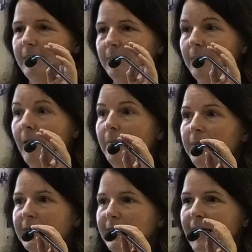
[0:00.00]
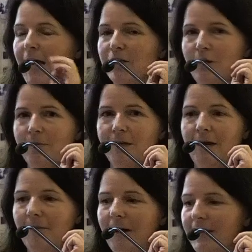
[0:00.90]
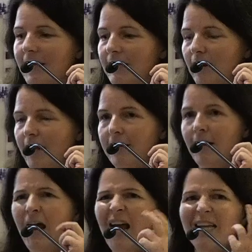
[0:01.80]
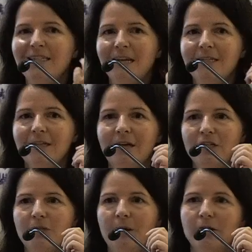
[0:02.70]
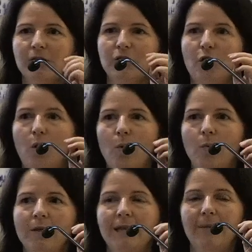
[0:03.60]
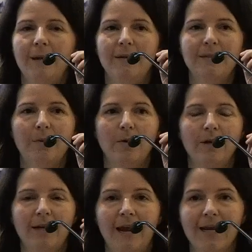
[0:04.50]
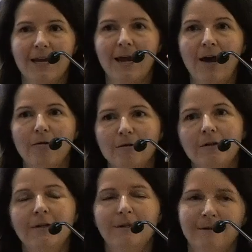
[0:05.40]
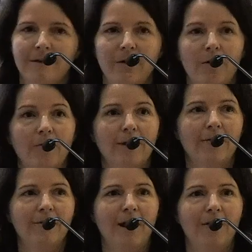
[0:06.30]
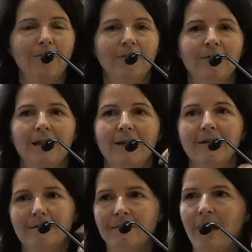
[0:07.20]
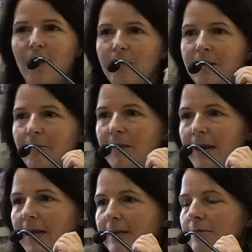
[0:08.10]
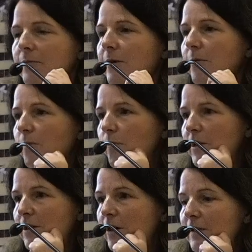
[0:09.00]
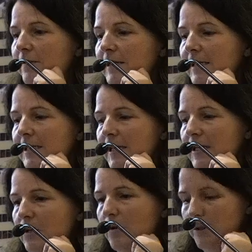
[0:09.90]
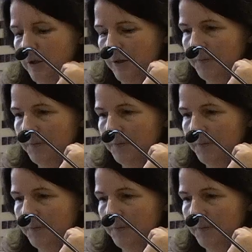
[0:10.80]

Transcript: a busy catch-up time, I think, and it's nice to let just parents know once that baby's born and hanging out, around now, that that'll be the plan once RSV season gets closer.